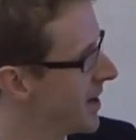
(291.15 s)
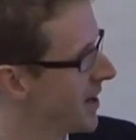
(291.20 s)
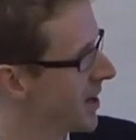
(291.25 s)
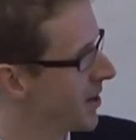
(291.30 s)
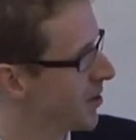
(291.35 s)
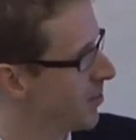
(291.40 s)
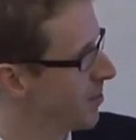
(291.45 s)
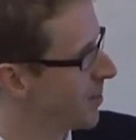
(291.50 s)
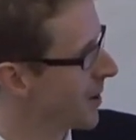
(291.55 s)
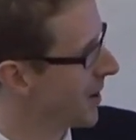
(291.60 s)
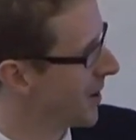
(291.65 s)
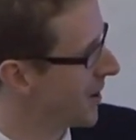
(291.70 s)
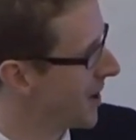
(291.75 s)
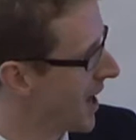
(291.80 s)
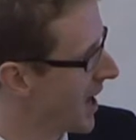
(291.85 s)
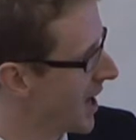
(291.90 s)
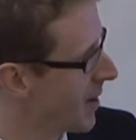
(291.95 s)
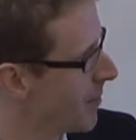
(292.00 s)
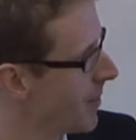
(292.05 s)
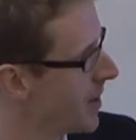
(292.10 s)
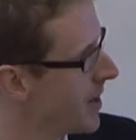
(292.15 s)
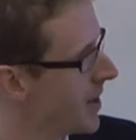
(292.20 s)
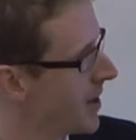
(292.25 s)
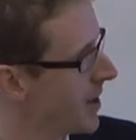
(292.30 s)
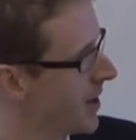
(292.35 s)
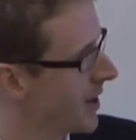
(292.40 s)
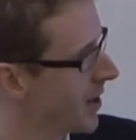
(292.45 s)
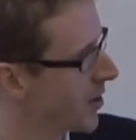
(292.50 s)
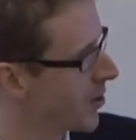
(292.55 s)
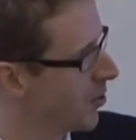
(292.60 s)
It could be a name,
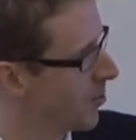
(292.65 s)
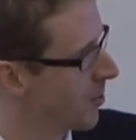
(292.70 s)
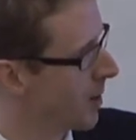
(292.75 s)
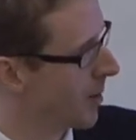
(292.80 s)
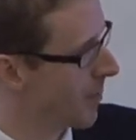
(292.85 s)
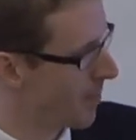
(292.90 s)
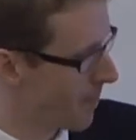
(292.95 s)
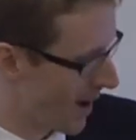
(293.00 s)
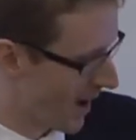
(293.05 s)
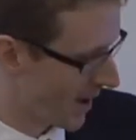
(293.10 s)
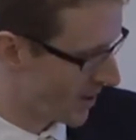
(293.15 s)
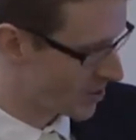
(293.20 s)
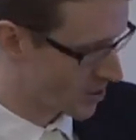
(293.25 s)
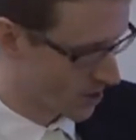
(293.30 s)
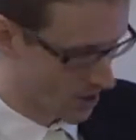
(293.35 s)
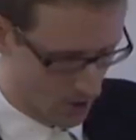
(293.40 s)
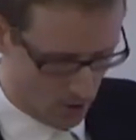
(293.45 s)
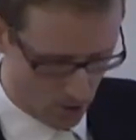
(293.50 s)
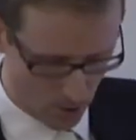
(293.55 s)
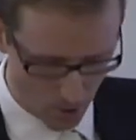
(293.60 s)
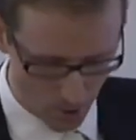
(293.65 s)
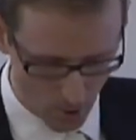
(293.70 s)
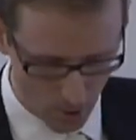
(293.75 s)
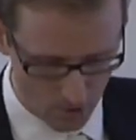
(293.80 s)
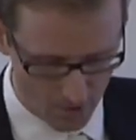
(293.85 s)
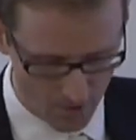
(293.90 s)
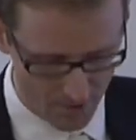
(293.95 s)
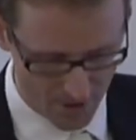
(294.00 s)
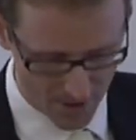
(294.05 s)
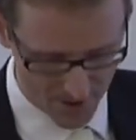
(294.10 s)
it could be a badge, or,
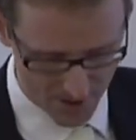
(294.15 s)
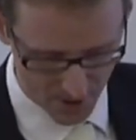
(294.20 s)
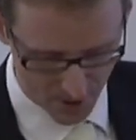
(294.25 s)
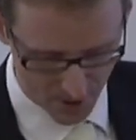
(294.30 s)
or in fact